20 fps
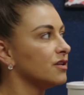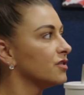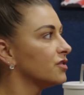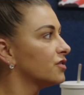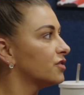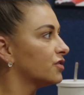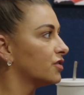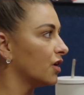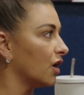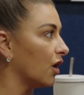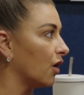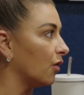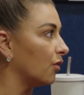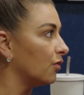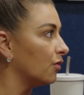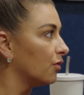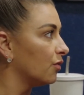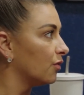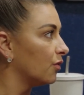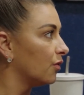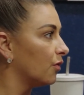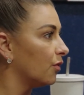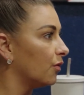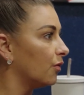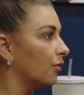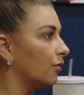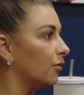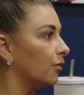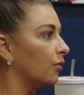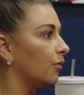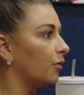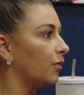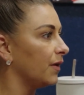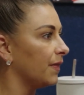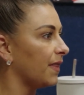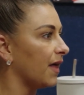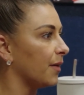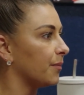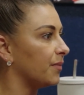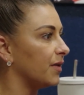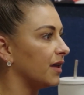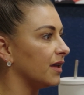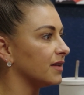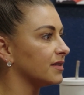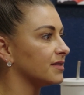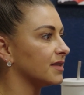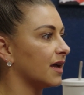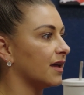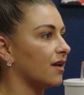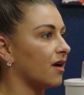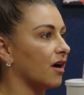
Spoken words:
So with that being said,